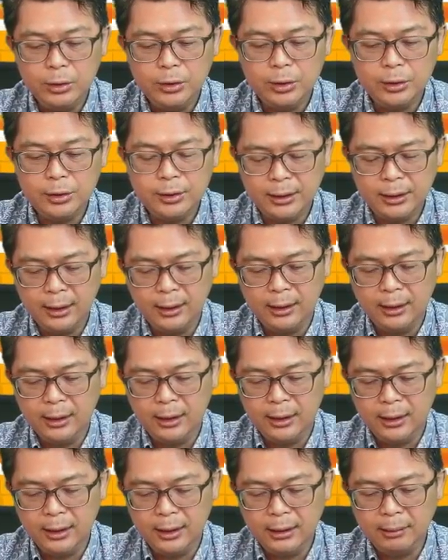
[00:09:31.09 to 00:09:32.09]
which is
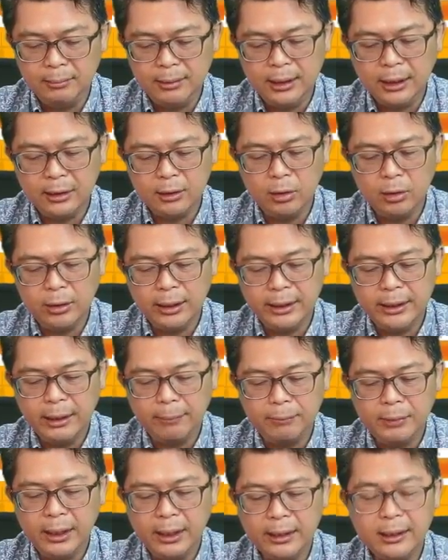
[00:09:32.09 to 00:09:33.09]
let me take a look
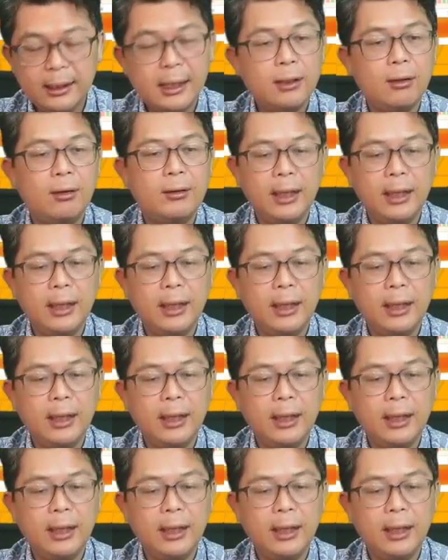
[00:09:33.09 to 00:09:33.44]
at Haptic.